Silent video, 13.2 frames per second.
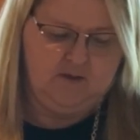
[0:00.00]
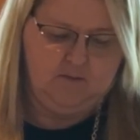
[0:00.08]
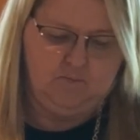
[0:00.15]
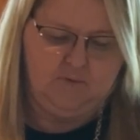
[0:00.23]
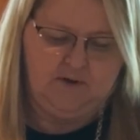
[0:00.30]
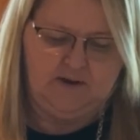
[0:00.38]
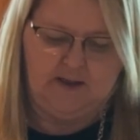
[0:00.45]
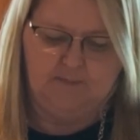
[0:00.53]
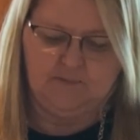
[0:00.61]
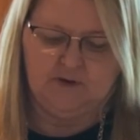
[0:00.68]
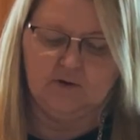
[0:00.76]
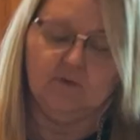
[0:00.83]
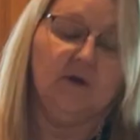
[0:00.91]
But I'm going
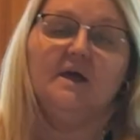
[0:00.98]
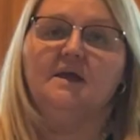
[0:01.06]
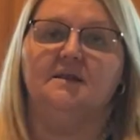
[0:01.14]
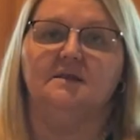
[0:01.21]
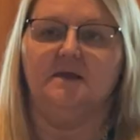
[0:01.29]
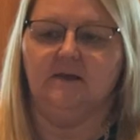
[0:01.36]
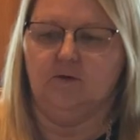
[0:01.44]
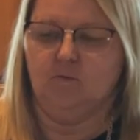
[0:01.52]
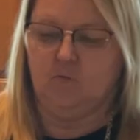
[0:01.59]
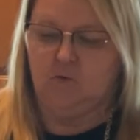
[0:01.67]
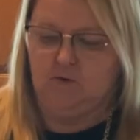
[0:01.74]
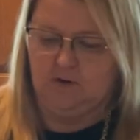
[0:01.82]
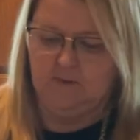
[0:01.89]
to go ahead and eat it
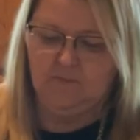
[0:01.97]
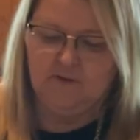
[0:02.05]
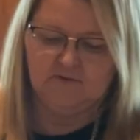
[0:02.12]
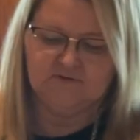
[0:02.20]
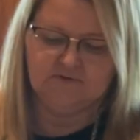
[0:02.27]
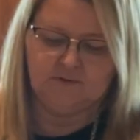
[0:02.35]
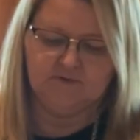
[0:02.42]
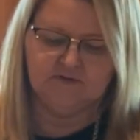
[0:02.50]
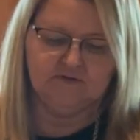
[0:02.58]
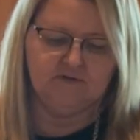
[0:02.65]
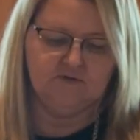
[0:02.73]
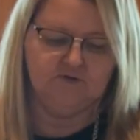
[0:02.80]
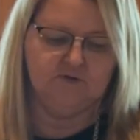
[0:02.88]
warm. So I'm just
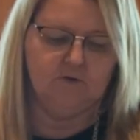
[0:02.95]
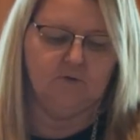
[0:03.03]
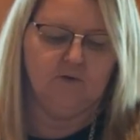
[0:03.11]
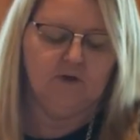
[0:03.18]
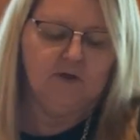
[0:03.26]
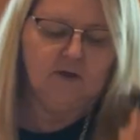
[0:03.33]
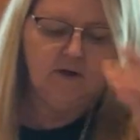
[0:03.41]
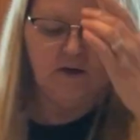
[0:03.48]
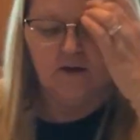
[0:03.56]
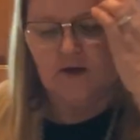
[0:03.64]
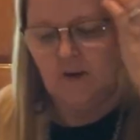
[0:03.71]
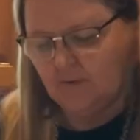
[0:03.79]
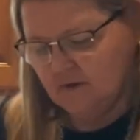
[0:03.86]
going to do a
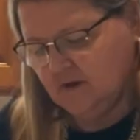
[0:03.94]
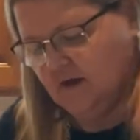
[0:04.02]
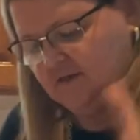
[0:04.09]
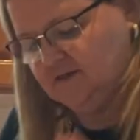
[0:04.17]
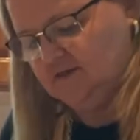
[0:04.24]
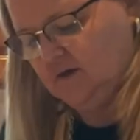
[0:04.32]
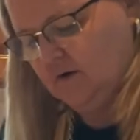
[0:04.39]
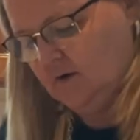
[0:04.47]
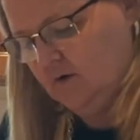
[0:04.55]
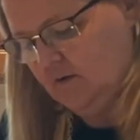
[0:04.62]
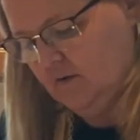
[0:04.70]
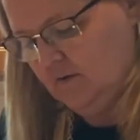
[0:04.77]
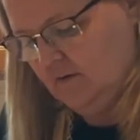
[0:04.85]
couple cuts here.